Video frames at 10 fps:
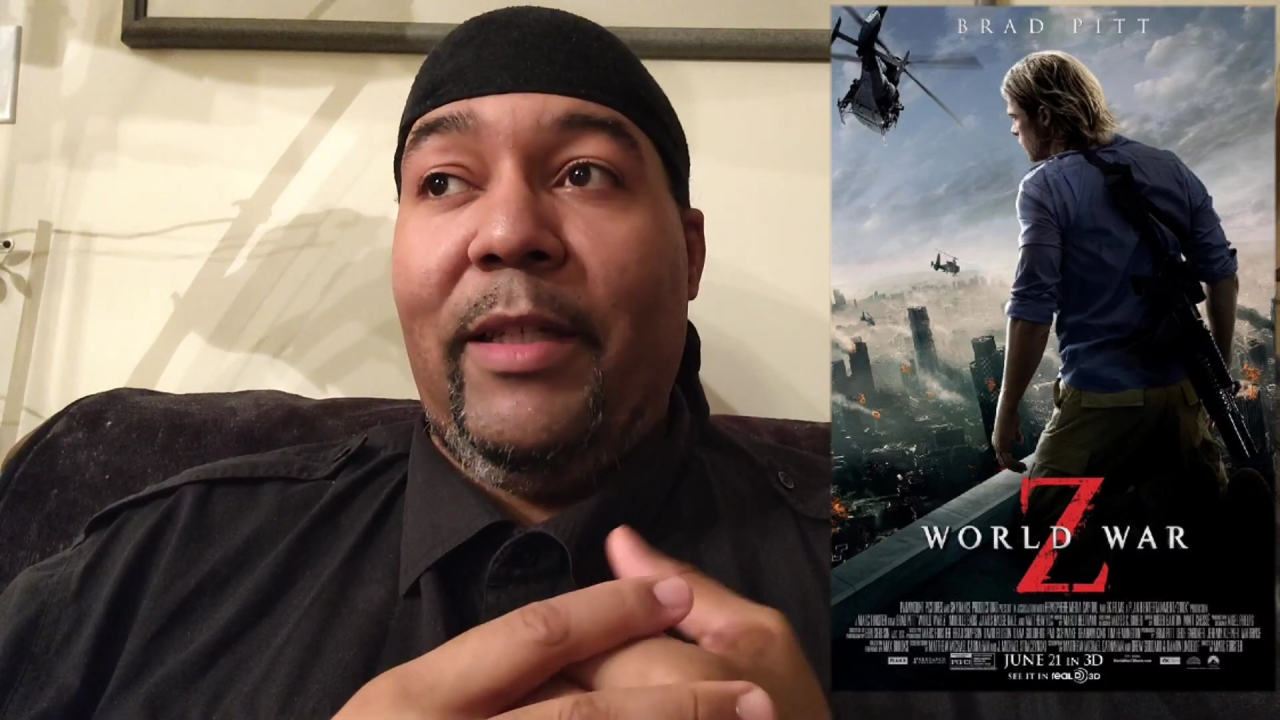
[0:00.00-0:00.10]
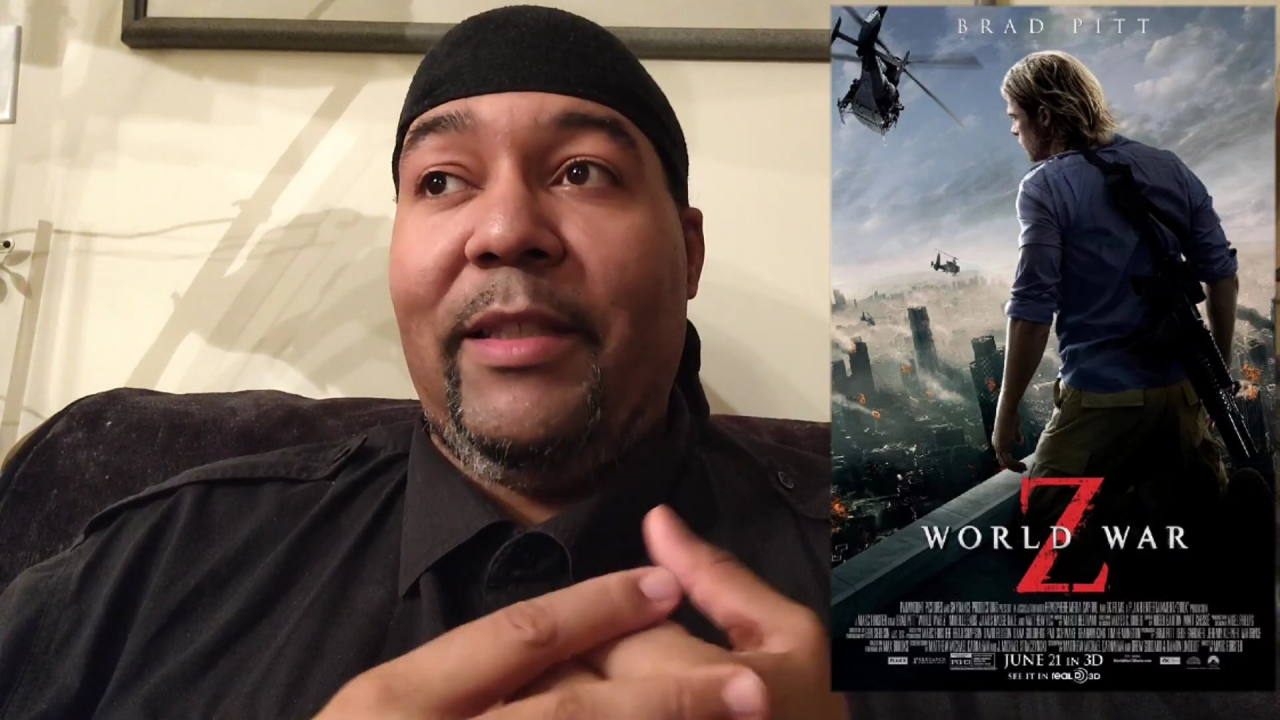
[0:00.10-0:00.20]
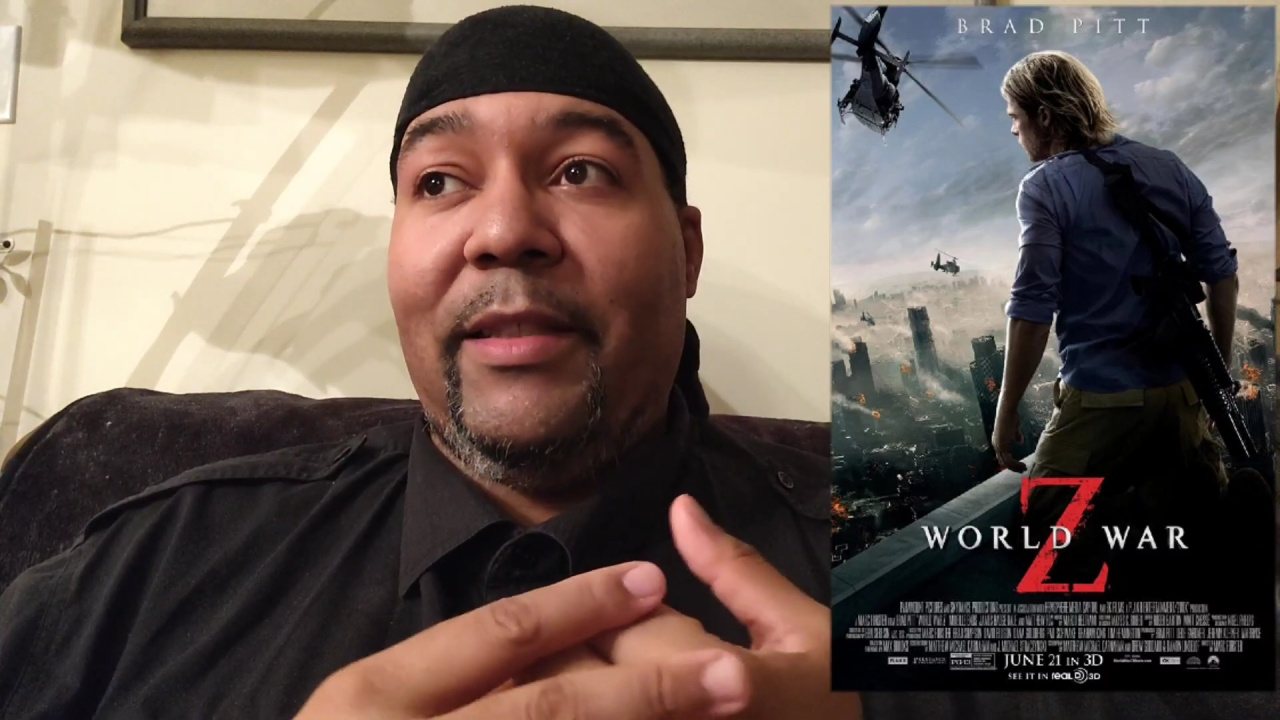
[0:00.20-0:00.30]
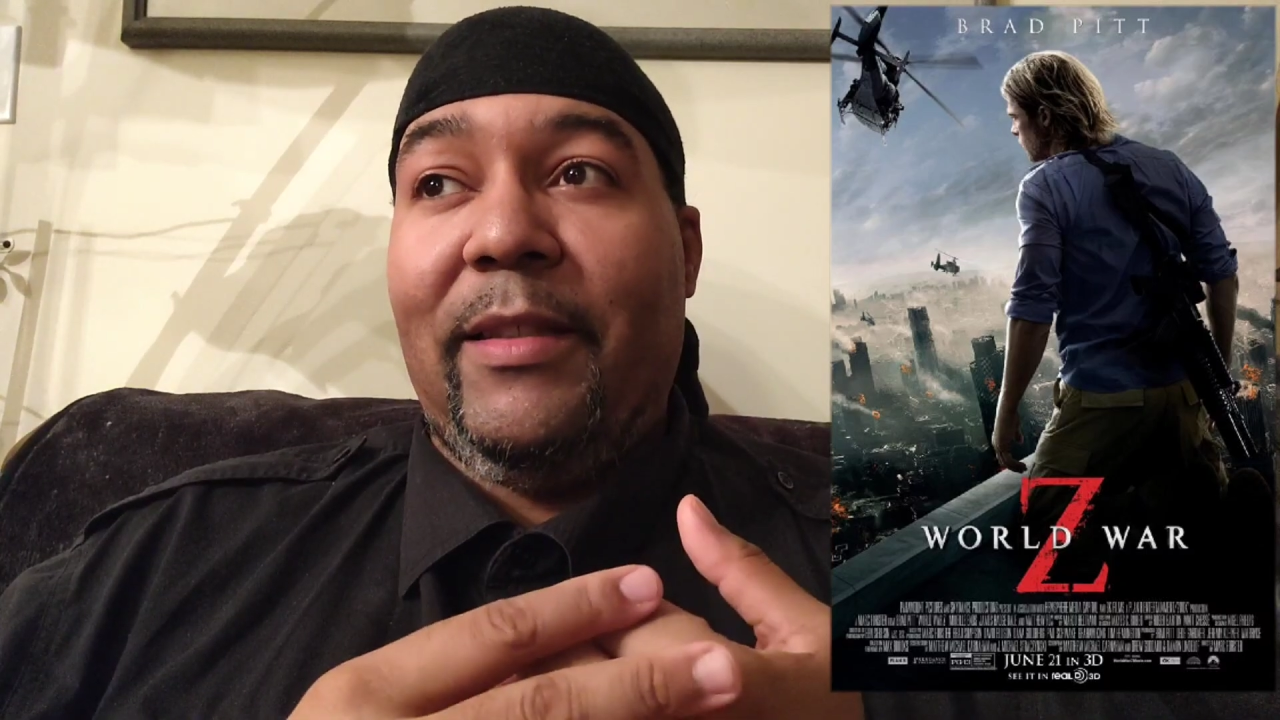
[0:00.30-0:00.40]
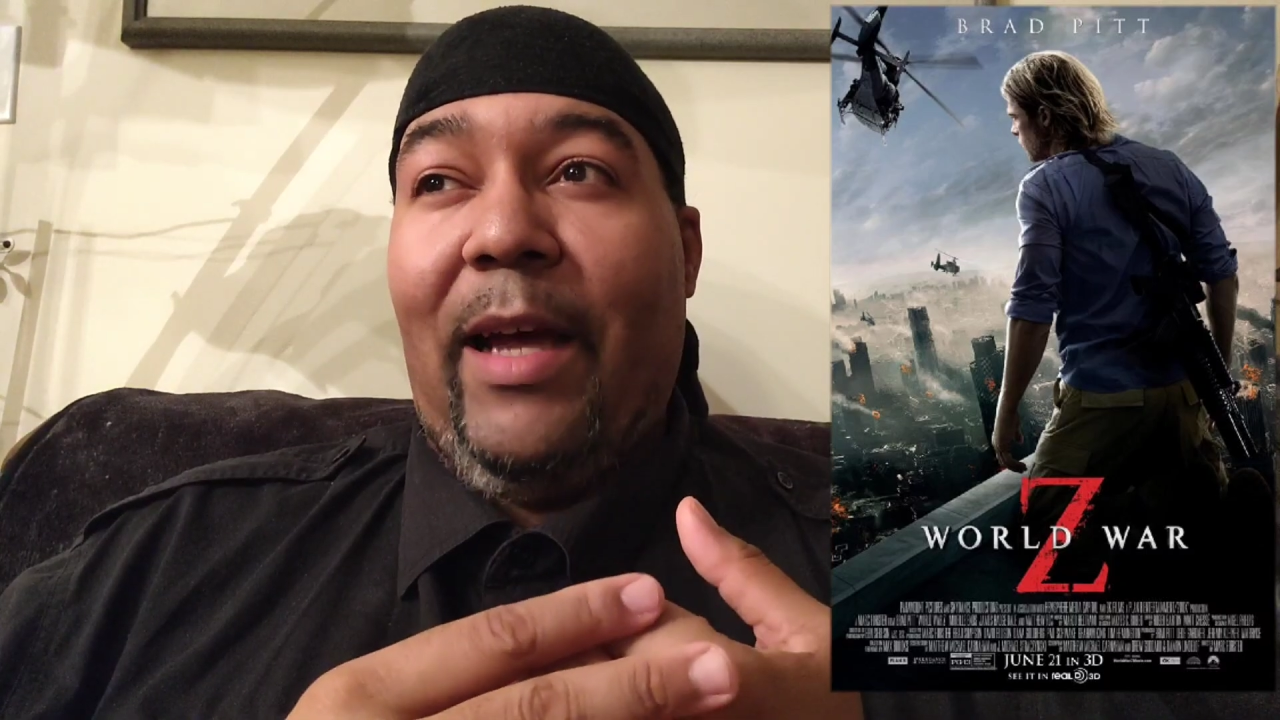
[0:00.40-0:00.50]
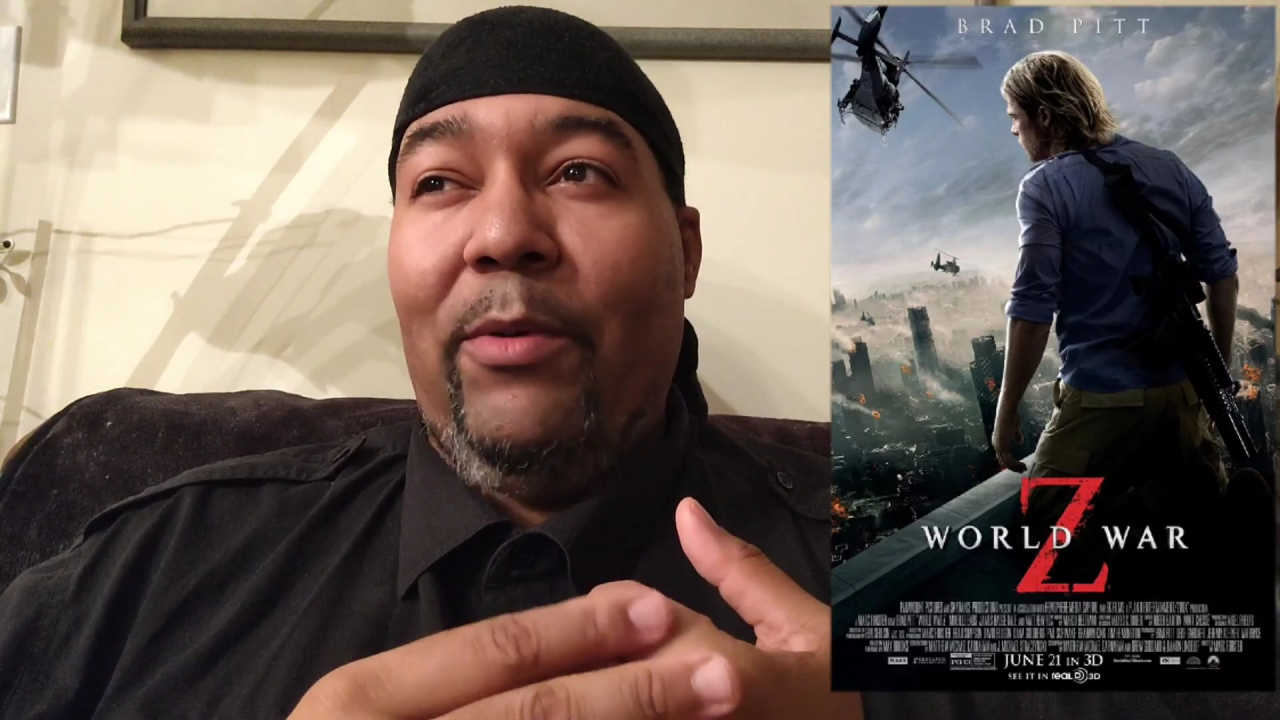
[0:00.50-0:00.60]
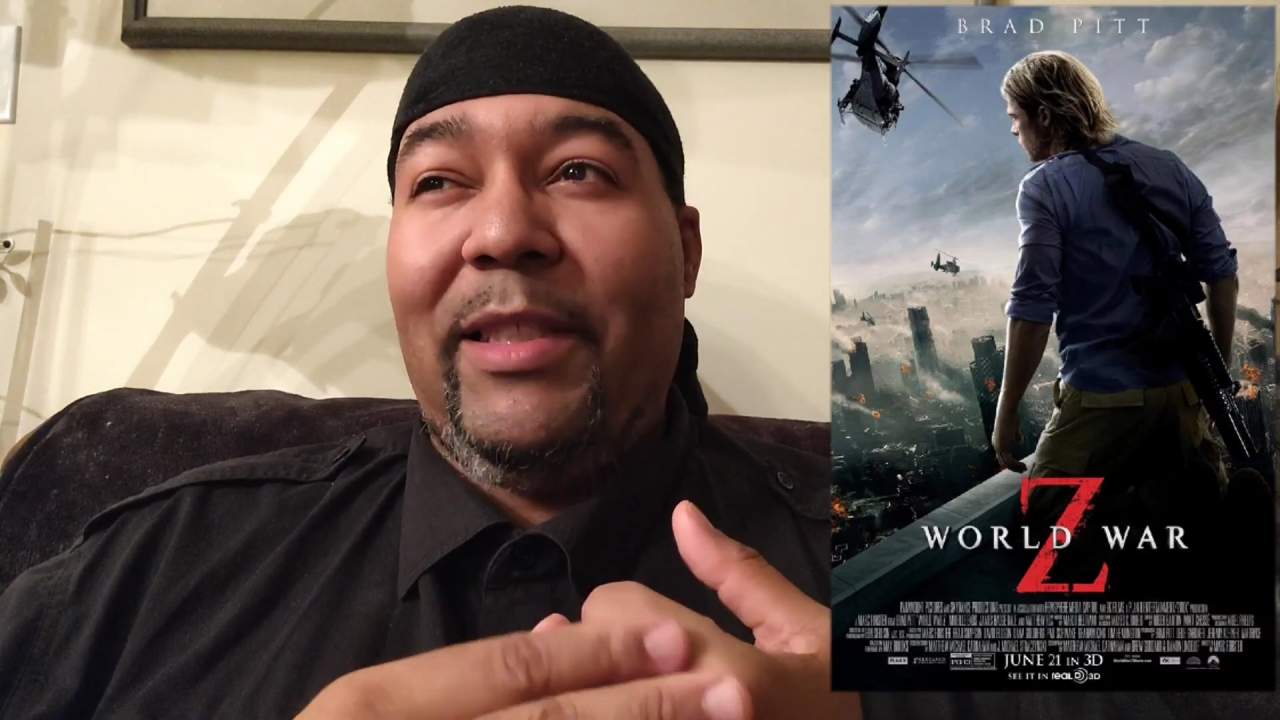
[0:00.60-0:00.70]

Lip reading: I would